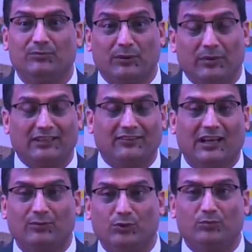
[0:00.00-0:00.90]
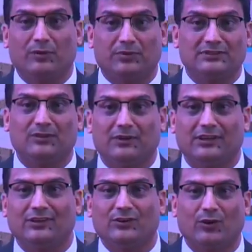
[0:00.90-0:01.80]
But by the way, I'll put my personal
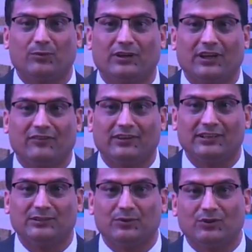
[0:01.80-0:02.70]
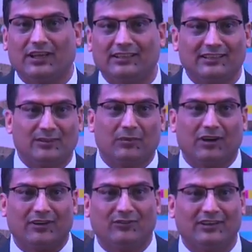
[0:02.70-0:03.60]
money in European equities because I think the
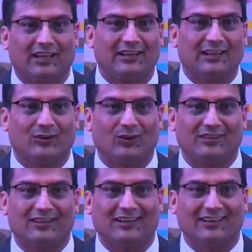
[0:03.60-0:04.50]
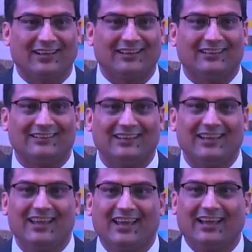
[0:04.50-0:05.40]
market will neglect all that headline and
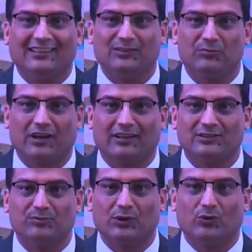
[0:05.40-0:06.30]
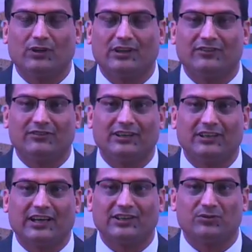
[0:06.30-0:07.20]
the markets may go in a different
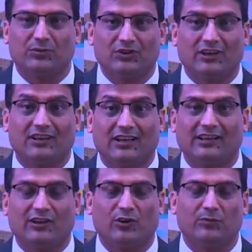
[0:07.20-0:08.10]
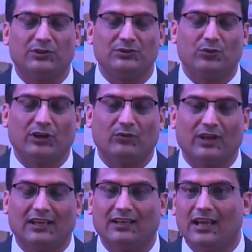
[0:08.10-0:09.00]
direction because the underlying economy is doing well.